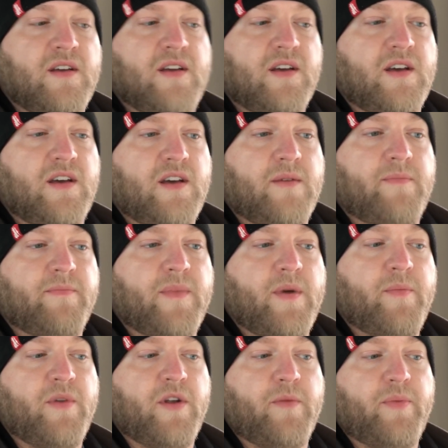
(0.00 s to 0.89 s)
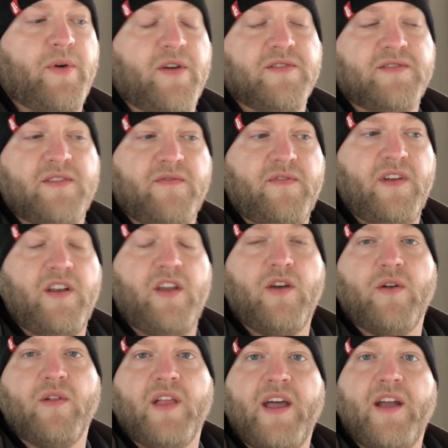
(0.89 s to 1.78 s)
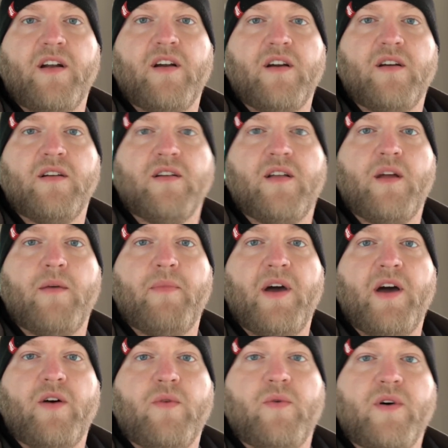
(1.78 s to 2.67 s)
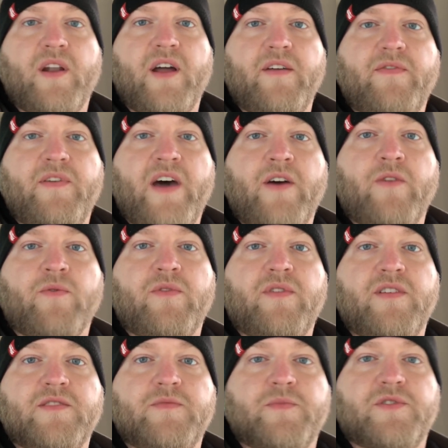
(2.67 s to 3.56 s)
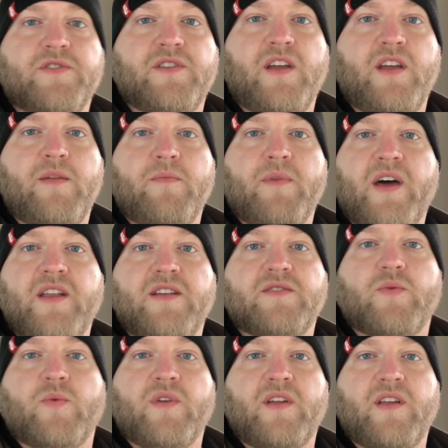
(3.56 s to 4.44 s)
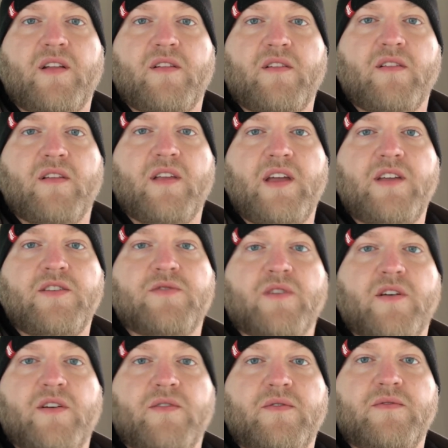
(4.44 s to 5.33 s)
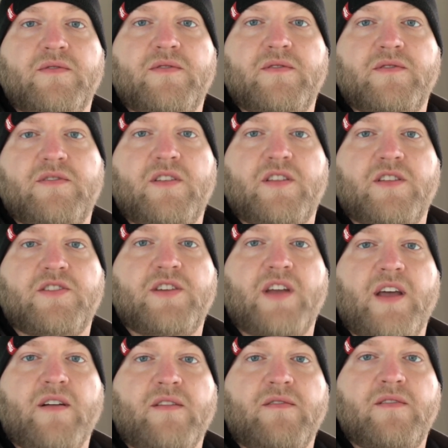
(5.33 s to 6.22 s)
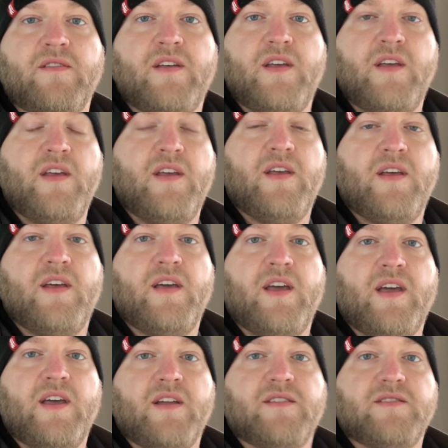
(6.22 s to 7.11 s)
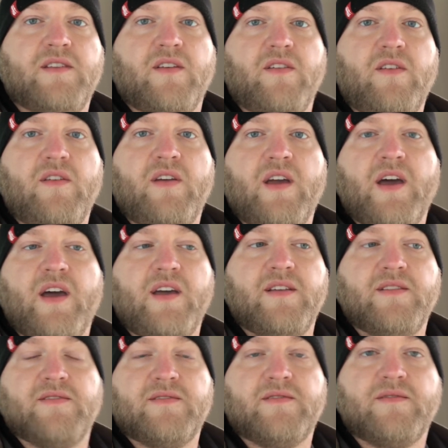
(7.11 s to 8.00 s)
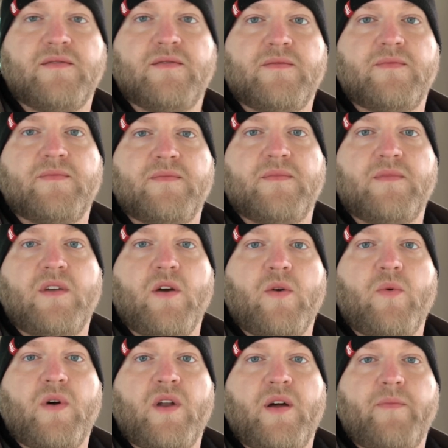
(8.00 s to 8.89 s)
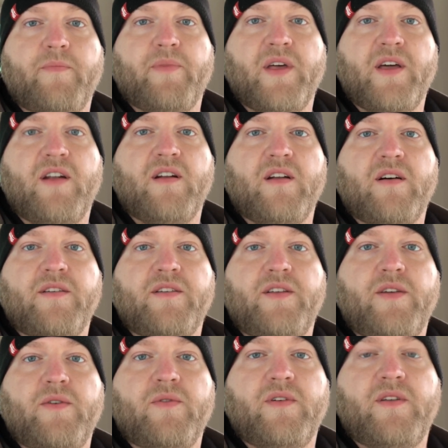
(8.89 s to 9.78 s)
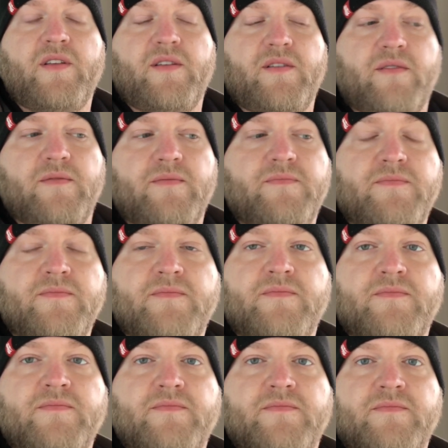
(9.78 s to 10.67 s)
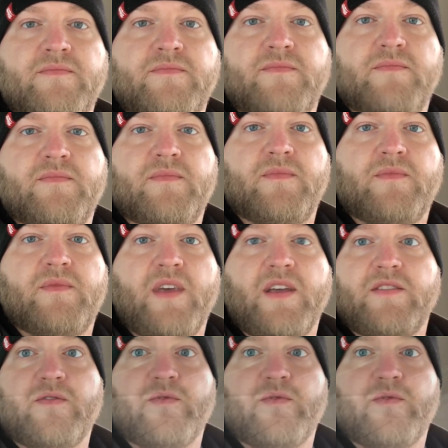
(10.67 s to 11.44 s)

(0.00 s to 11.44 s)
I'm going to post a video later about what I found with this machine, but I just want to get a little intro to the channel and tell you guys, what I'm planning on doing, and thanks for